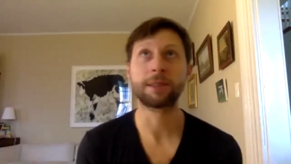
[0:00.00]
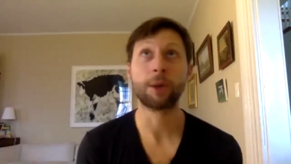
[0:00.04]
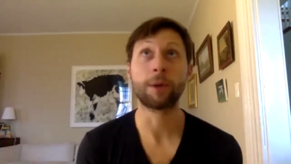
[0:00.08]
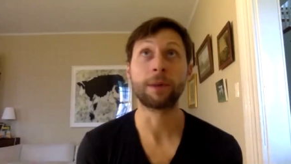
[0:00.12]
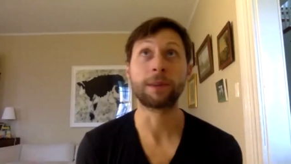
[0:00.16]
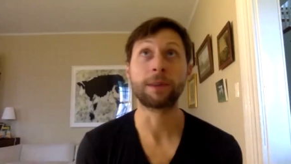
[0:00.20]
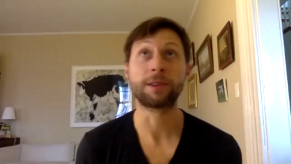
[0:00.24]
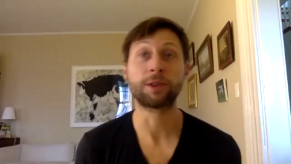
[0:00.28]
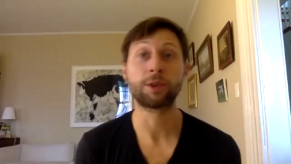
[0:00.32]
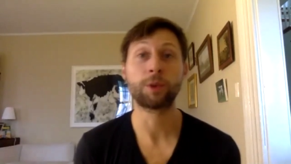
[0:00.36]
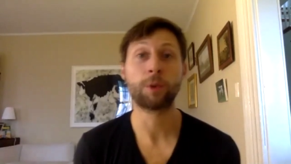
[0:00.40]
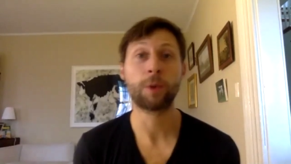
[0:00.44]

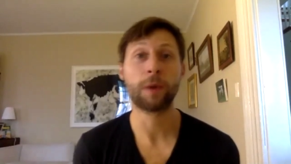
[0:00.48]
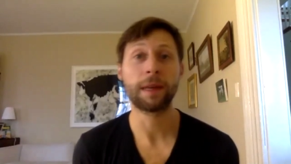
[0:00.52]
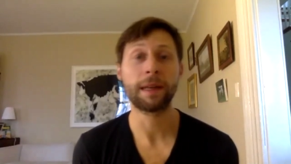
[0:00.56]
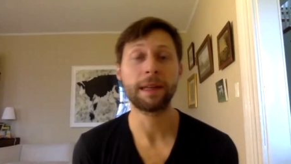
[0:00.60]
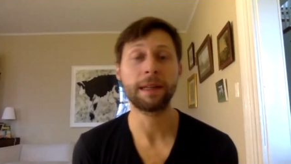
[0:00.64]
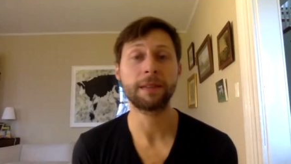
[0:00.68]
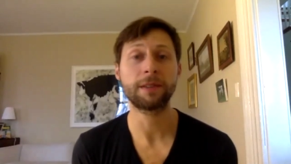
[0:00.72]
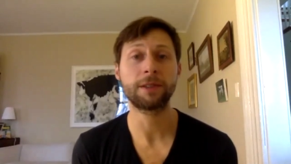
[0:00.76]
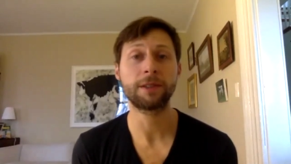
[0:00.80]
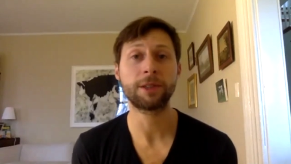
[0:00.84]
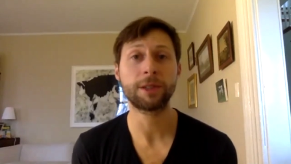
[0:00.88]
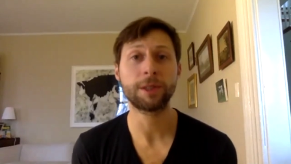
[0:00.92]
it's
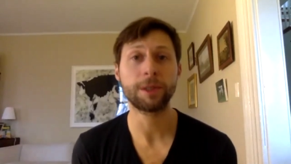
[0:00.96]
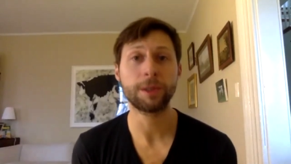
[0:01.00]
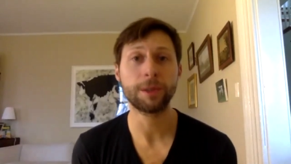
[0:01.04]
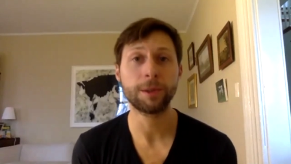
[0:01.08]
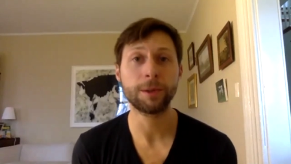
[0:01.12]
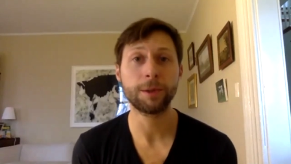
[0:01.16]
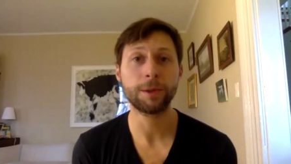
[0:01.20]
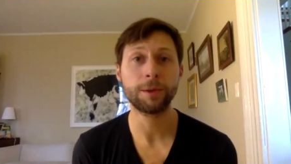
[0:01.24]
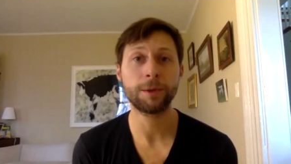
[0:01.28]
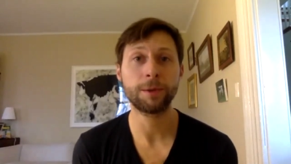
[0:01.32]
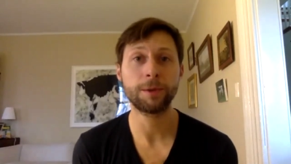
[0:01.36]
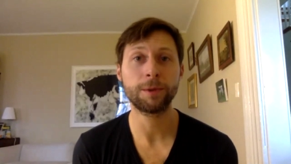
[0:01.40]

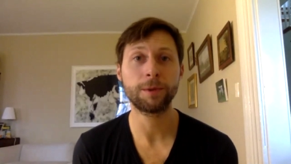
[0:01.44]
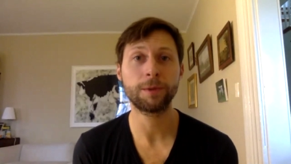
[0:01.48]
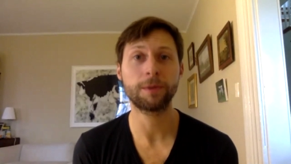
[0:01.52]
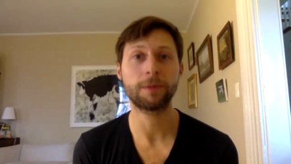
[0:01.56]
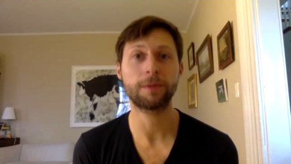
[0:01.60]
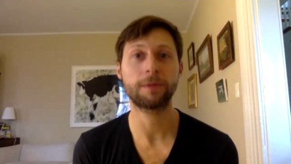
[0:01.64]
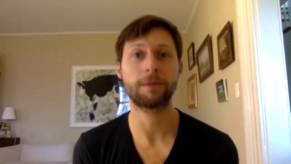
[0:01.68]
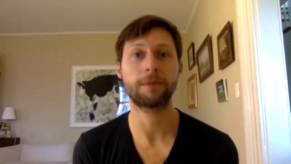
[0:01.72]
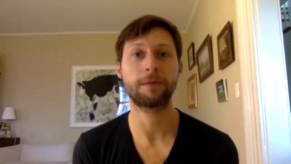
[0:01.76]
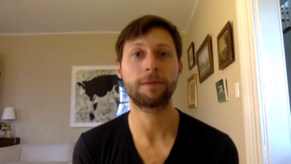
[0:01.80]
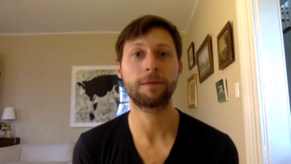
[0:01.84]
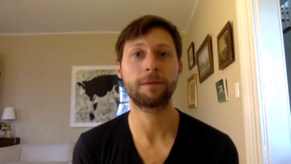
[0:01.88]
22
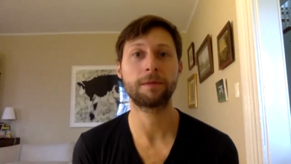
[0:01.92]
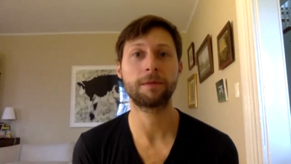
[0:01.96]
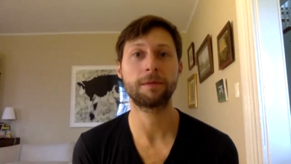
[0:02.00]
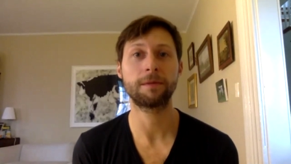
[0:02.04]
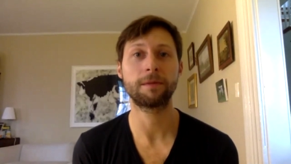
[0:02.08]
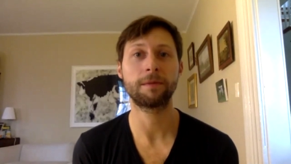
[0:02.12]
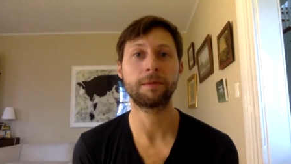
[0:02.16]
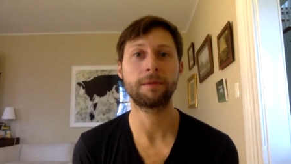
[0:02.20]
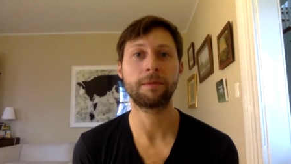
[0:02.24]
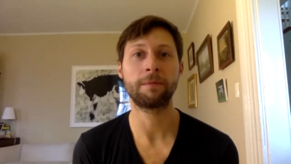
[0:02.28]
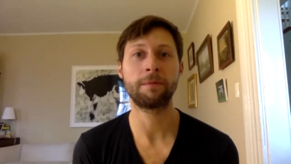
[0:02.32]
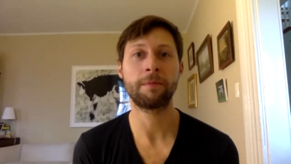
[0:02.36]

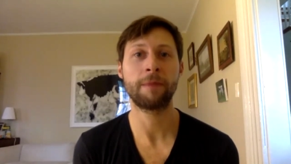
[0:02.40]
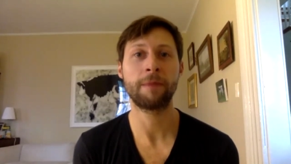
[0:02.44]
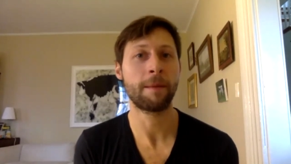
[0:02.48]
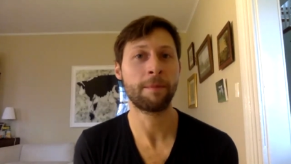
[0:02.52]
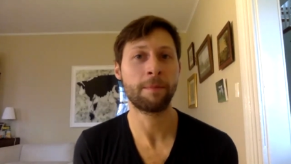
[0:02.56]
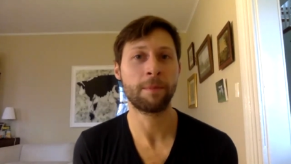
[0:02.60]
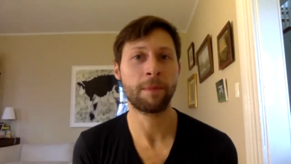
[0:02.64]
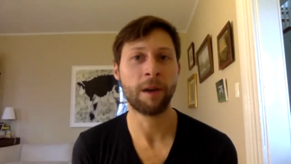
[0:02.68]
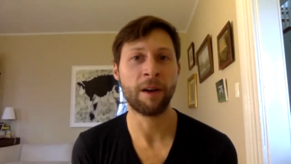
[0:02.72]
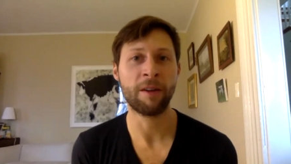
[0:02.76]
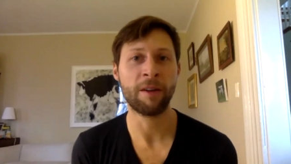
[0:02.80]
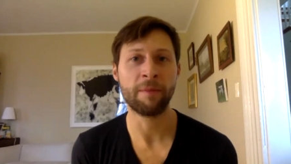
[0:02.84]

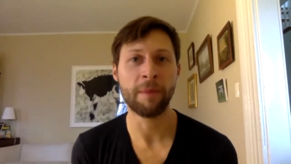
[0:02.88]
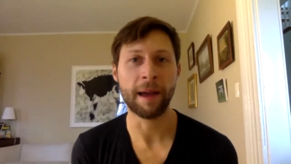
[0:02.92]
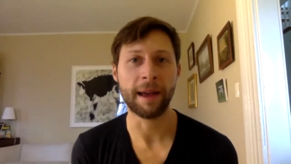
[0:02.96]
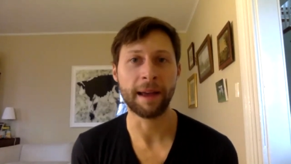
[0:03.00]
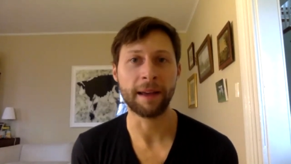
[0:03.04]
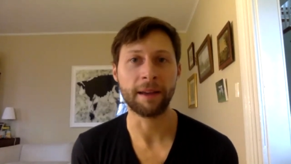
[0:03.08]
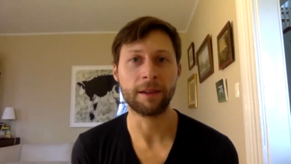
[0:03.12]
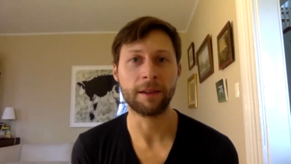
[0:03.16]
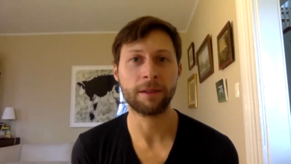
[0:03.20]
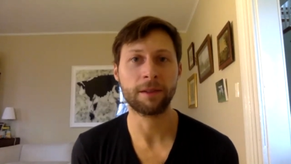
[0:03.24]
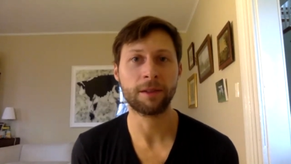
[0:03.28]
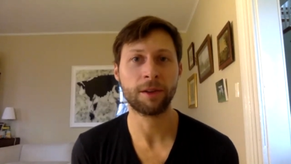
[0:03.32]
mem- of
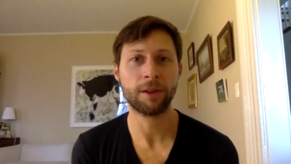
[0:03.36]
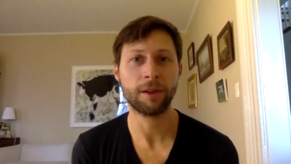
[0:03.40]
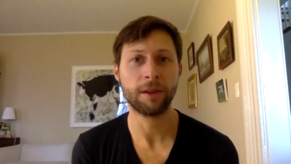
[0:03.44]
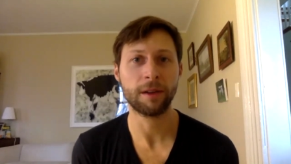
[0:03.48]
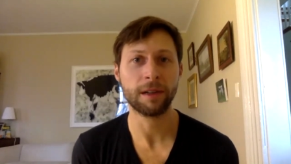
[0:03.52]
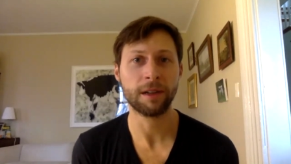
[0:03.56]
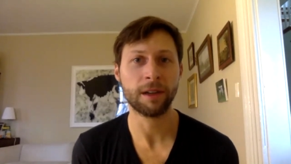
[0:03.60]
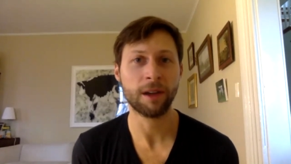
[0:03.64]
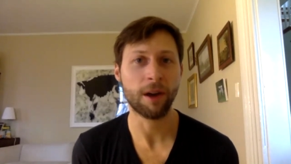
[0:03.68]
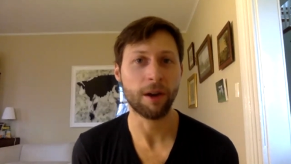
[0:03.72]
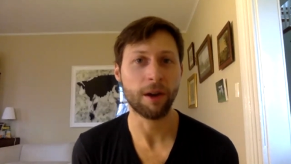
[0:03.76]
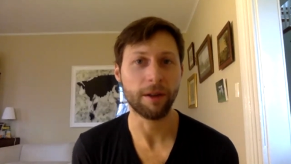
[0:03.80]
my
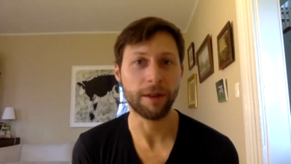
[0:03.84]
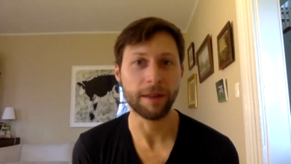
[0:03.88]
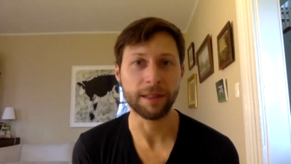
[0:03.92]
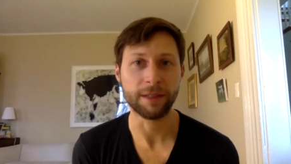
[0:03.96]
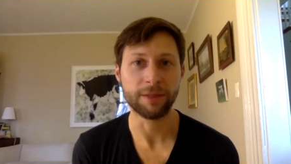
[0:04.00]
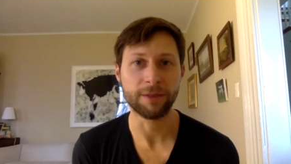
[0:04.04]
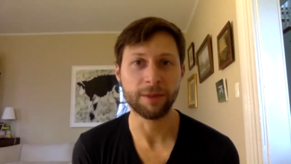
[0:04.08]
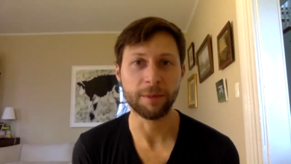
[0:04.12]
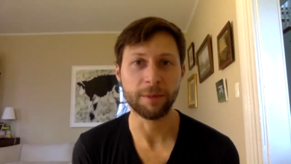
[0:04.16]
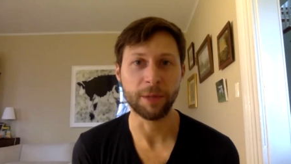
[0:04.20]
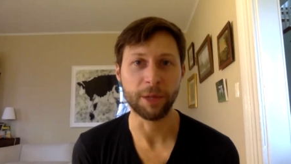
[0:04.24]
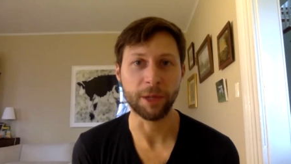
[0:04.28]
current
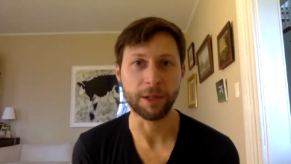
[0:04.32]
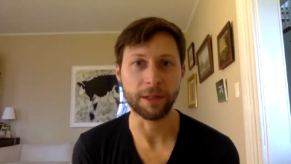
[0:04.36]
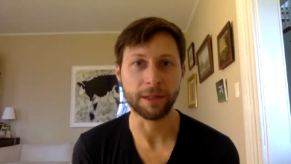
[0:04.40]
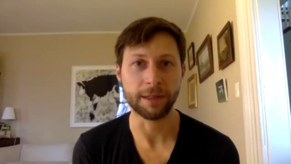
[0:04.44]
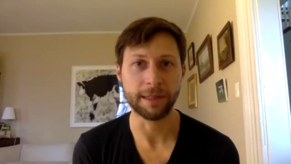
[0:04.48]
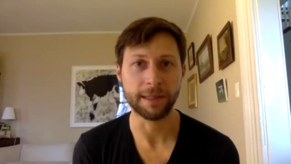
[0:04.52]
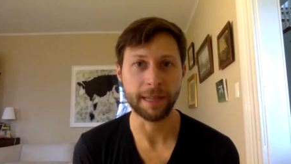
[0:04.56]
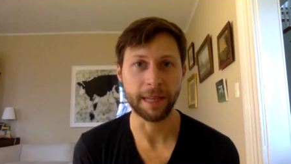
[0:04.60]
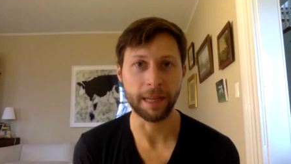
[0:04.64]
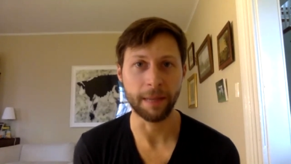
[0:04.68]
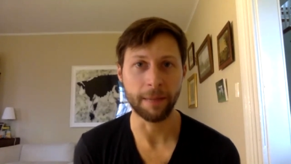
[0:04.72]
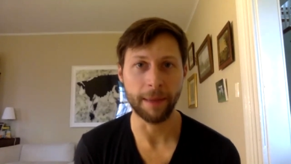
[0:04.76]
colleagues from New York
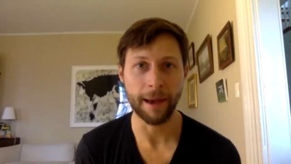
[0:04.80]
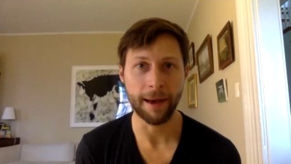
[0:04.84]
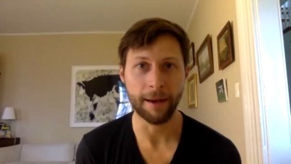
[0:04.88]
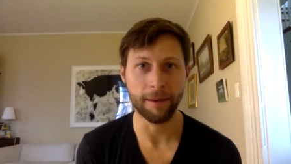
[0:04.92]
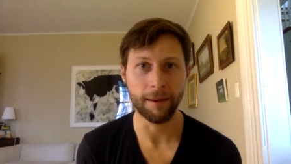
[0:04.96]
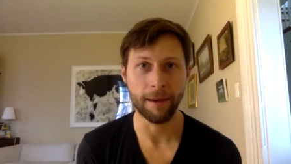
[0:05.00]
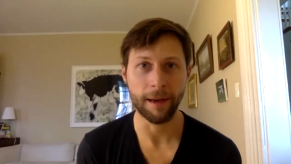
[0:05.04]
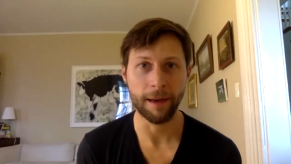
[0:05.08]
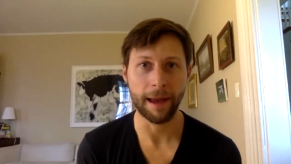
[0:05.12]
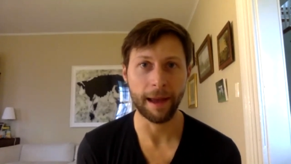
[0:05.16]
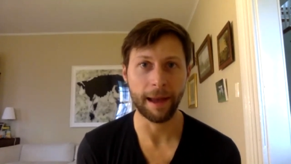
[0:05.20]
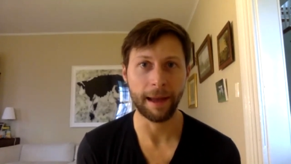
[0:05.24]
City
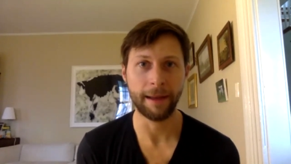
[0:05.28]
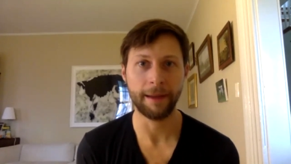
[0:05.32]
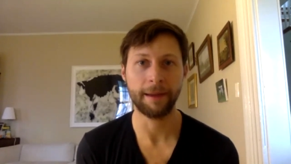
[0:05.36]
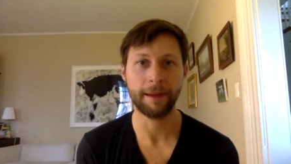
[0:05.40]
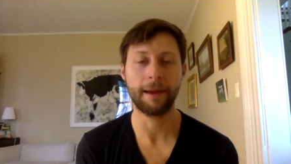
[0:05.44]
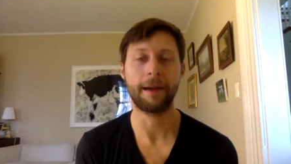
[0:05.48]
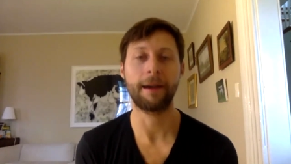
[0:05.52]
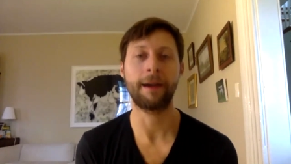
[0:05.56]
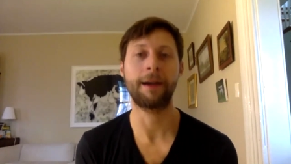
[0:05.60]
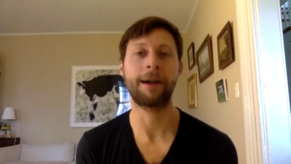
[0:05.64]
Ballet.